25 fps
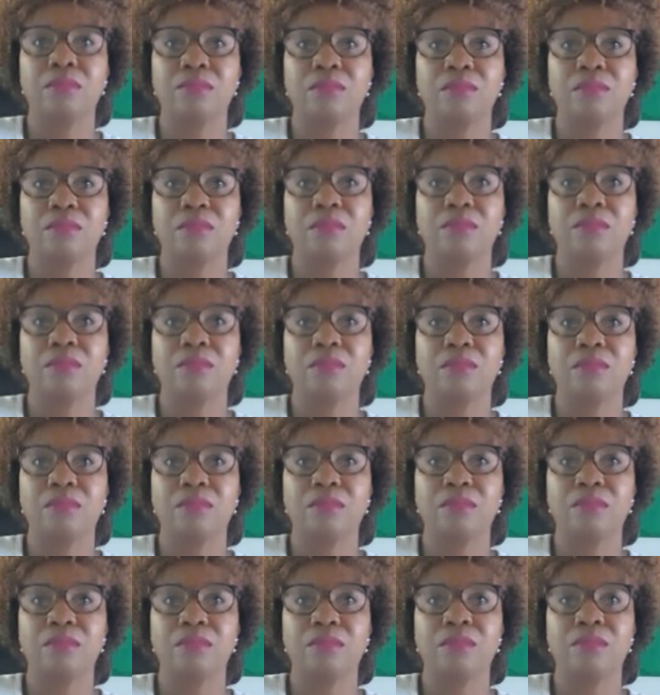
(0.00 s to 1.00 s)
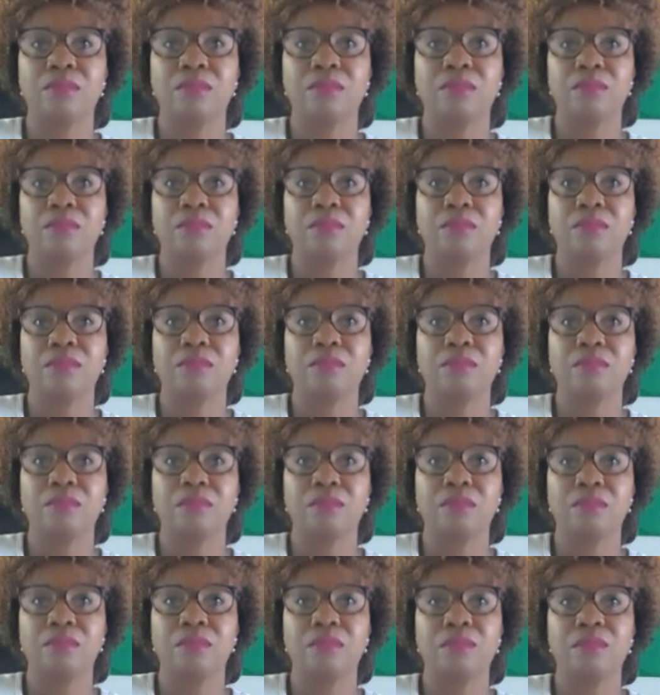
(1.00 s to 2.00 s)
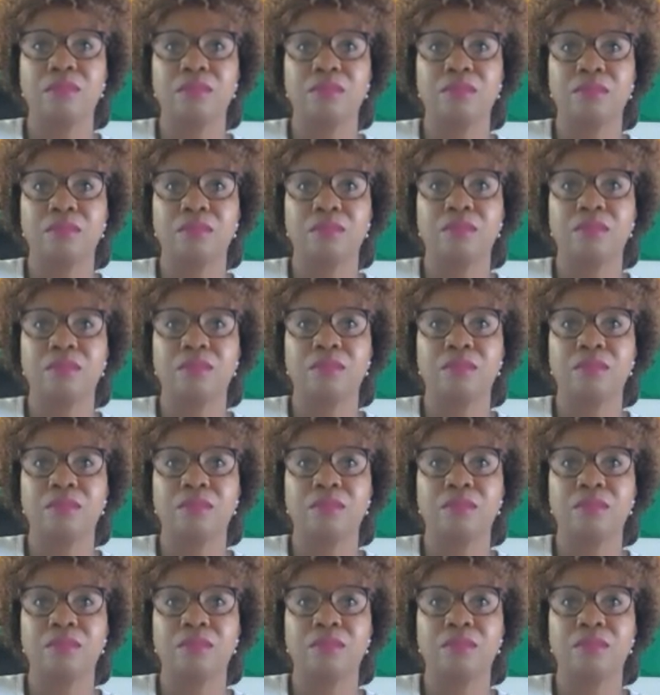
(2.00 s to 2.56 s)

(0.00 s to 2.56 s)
(not speaking)